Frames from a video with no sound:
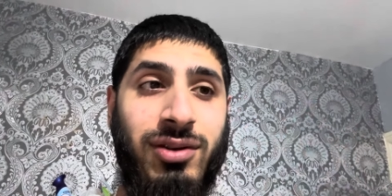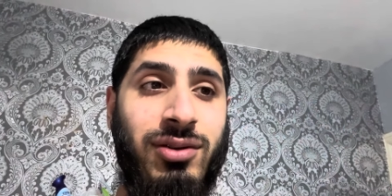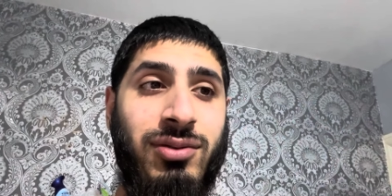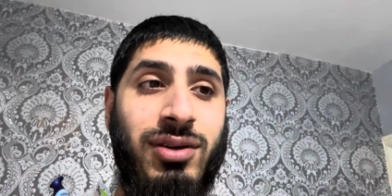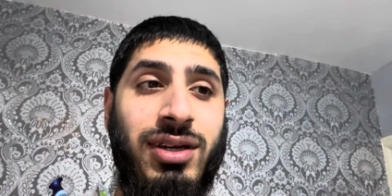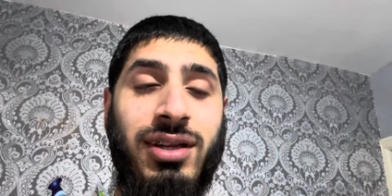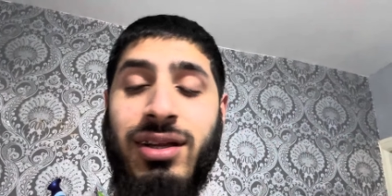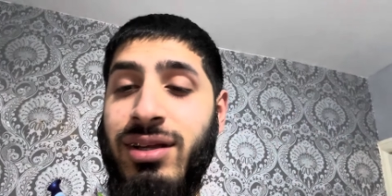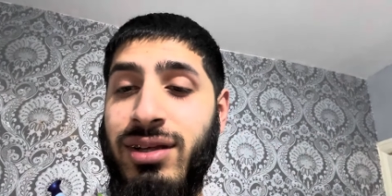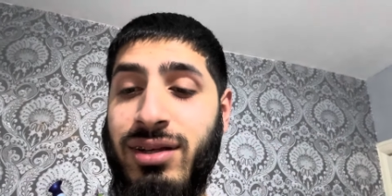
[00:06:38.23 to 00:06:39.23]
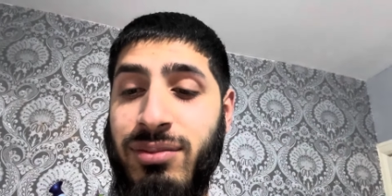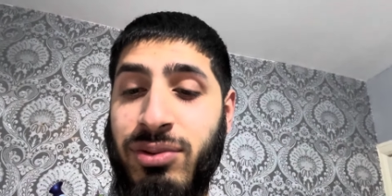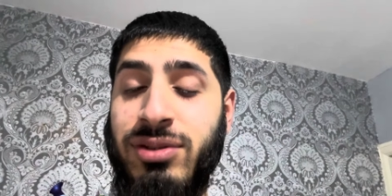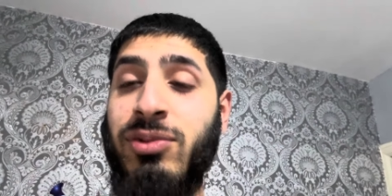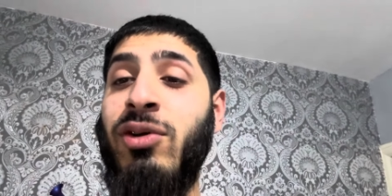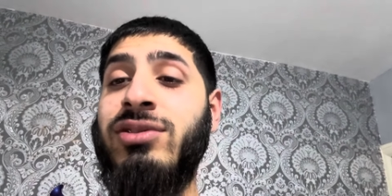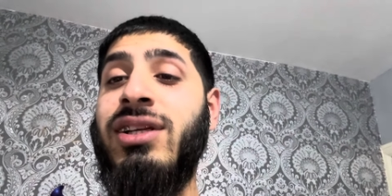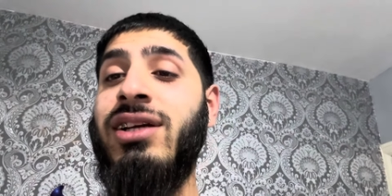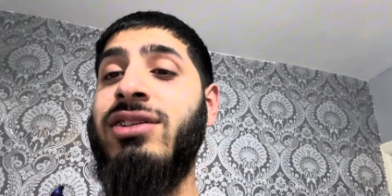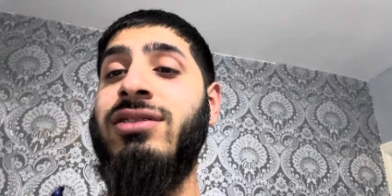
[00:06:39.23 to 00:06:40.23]
quickly. Put some clothes in
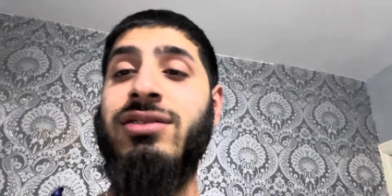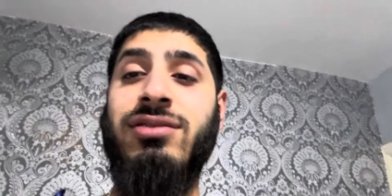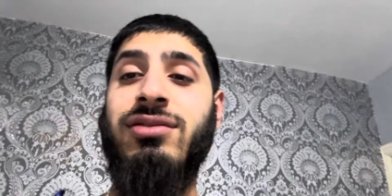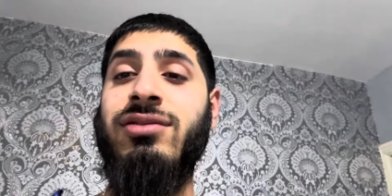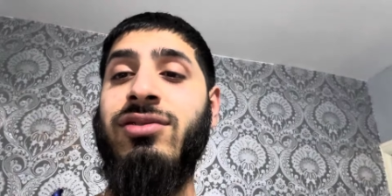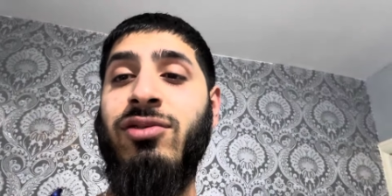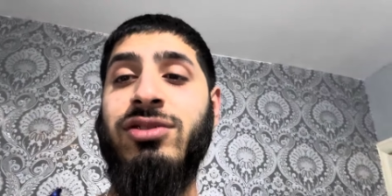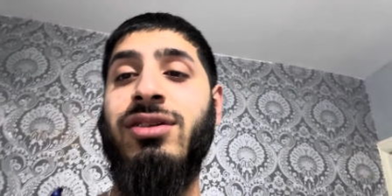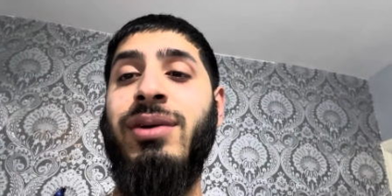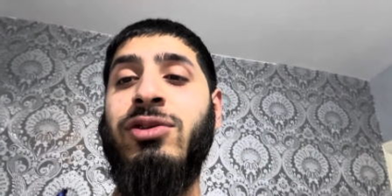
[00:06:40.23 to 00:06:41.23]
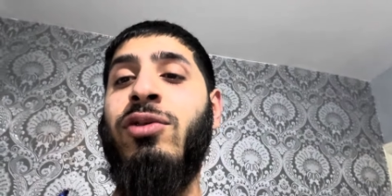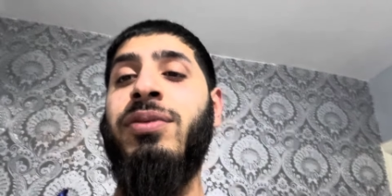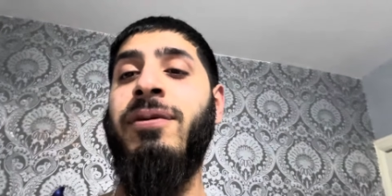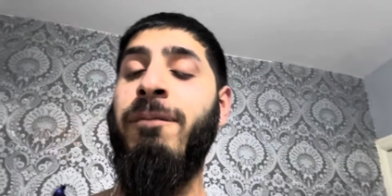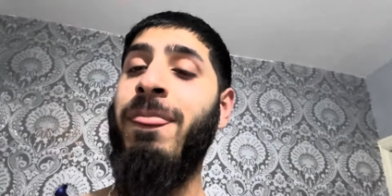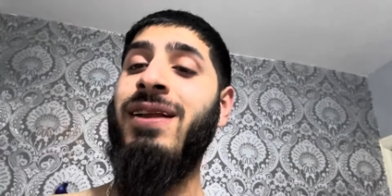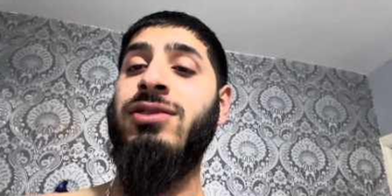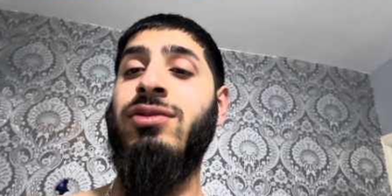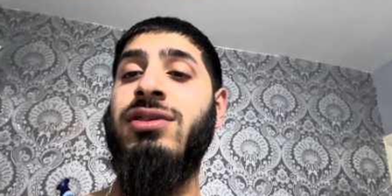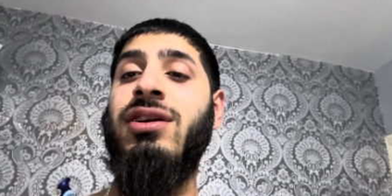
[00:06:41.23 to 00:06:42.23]
that because Rose is about to open.
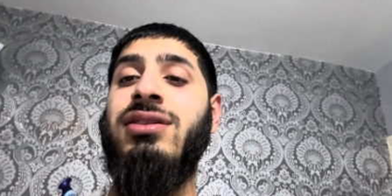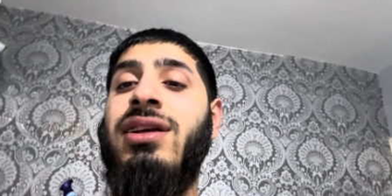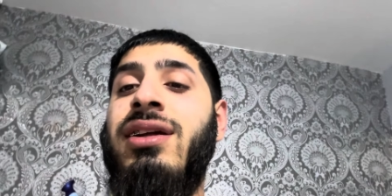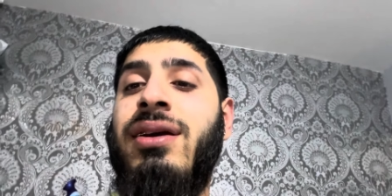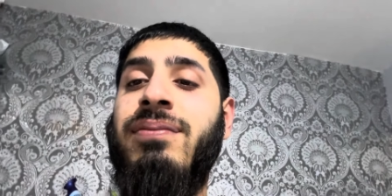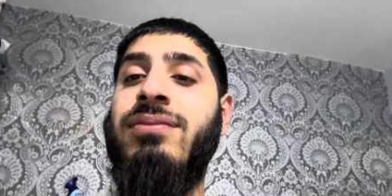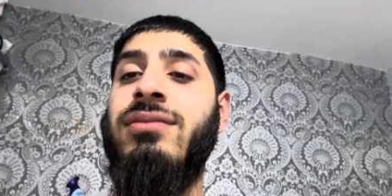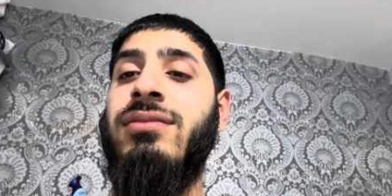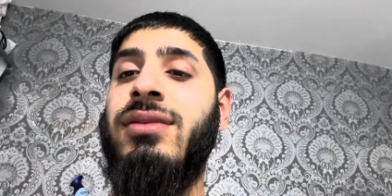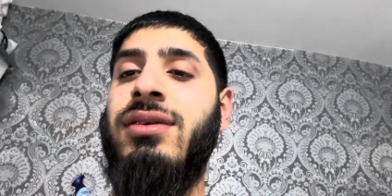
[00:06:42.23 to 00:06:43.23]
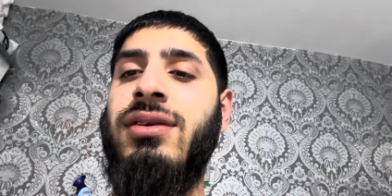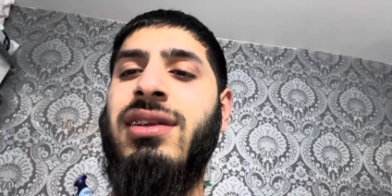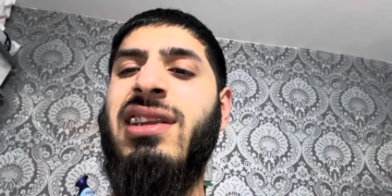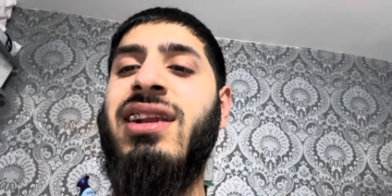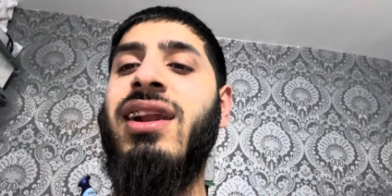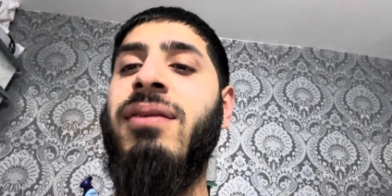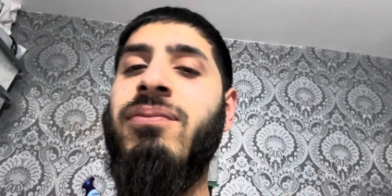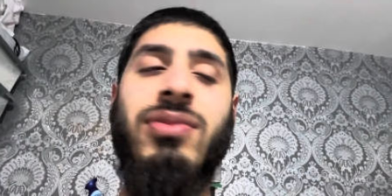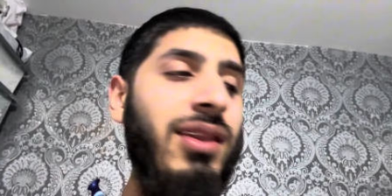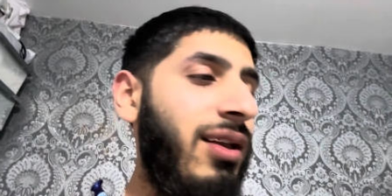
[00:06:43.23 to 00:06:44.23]
So see you guys later.
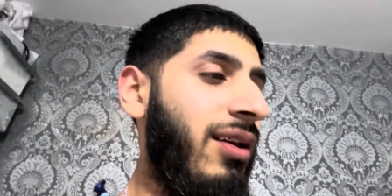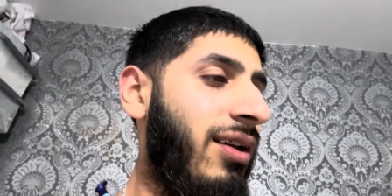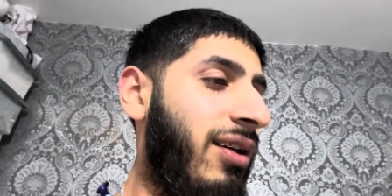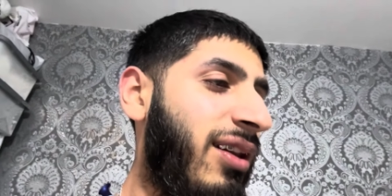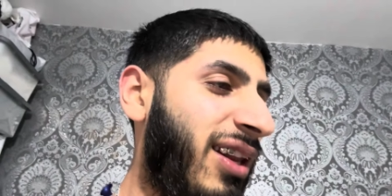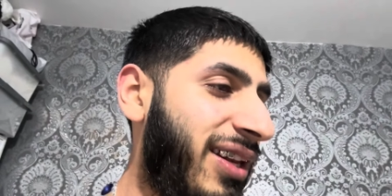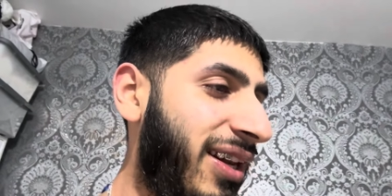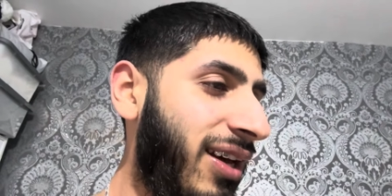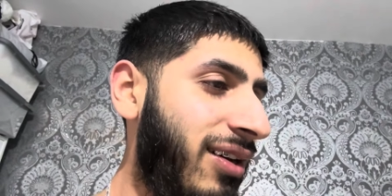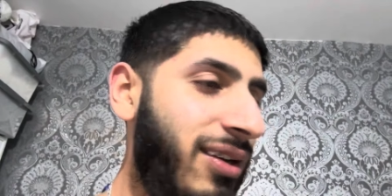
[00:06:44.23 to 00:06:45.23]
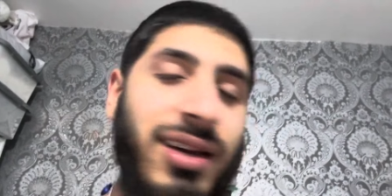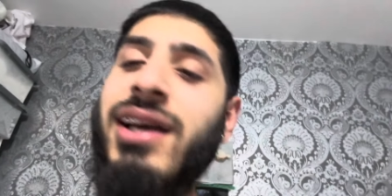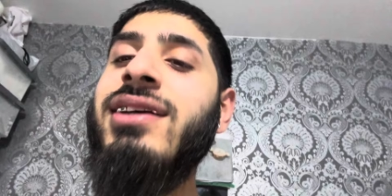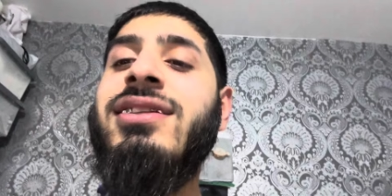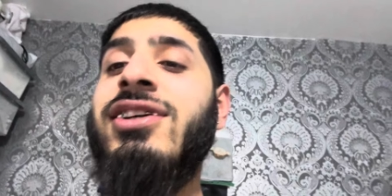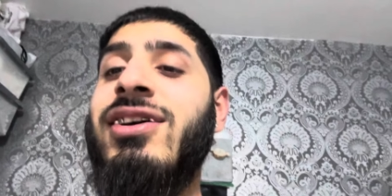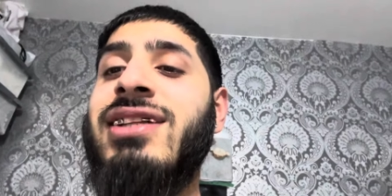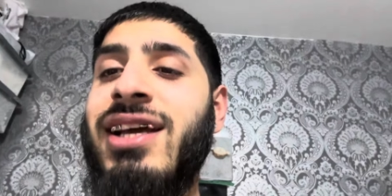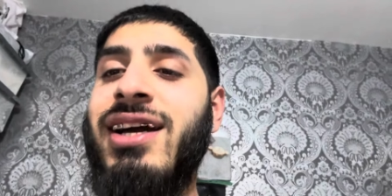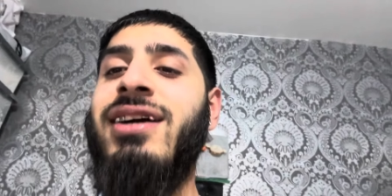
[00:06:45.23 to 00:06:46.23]
Later. See you guys
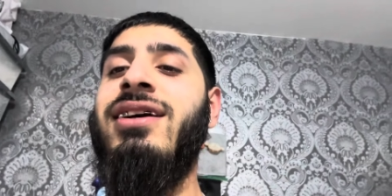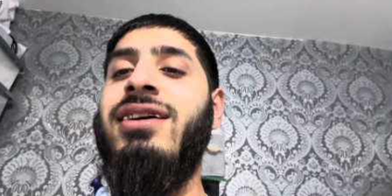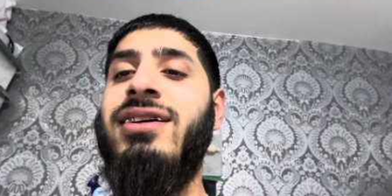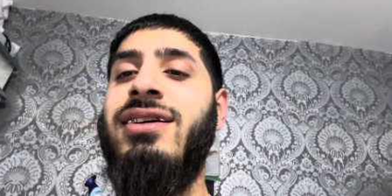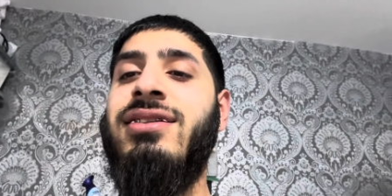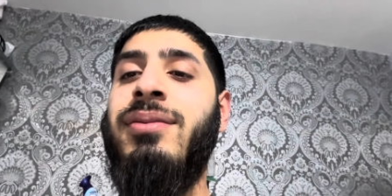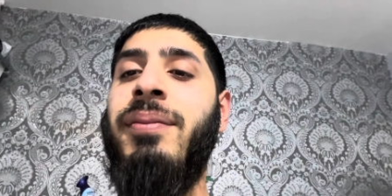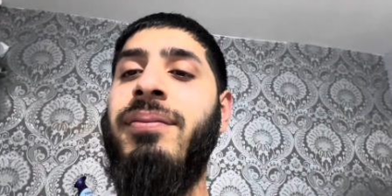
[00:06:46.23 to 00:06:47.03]
later. Say bye.